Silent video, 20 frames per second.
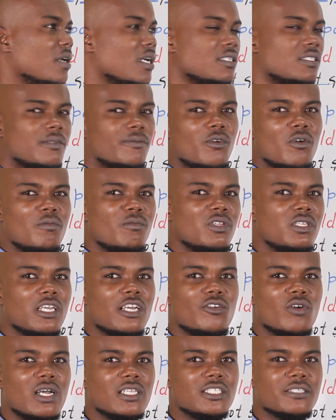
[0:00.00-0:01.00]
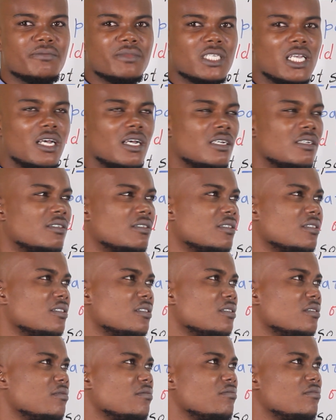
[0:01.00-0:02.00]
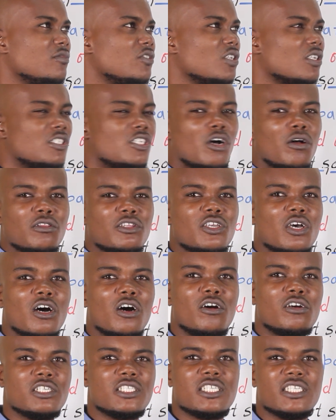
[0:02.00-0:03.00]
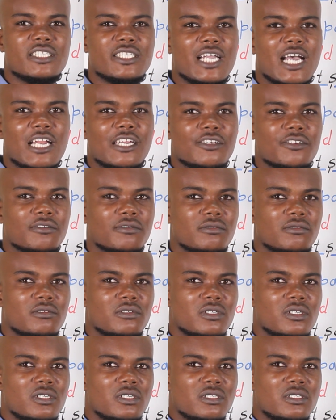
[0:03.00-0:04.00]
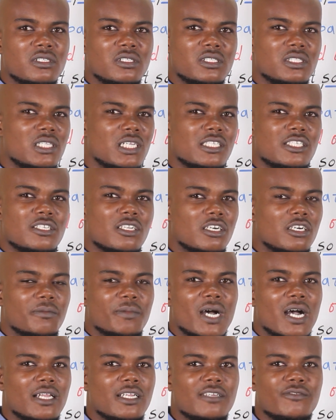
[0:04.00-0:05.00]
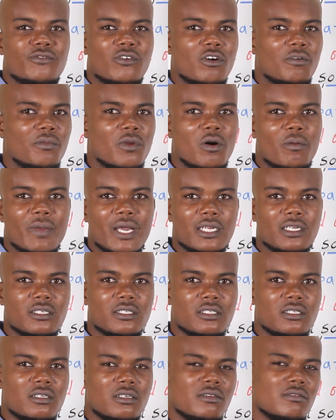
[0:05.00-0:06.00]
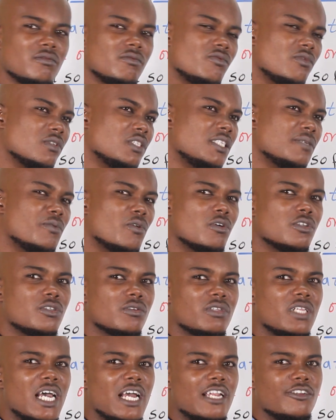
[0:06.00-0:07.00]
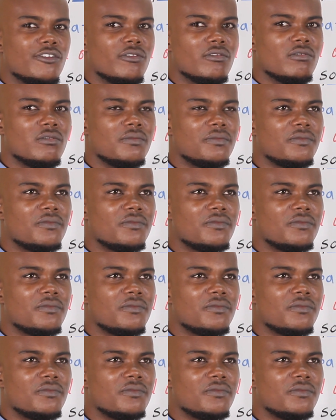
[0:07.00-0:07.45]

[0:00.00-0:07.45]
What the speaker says: Par exemple, on m'a dit ça. Just hold your horses, Daniel. Let's talk about it for a moment. Faut t'y poser, Daniel.